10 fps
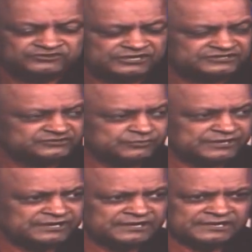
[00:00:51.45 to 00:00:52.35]
such as
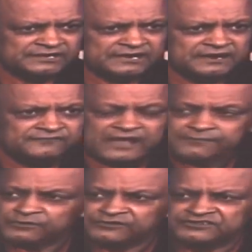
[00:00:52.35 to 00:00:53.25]
we have
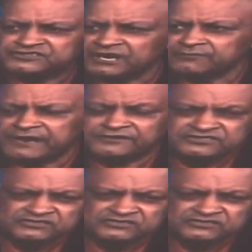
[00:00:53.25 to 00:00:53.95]
tackled this young man.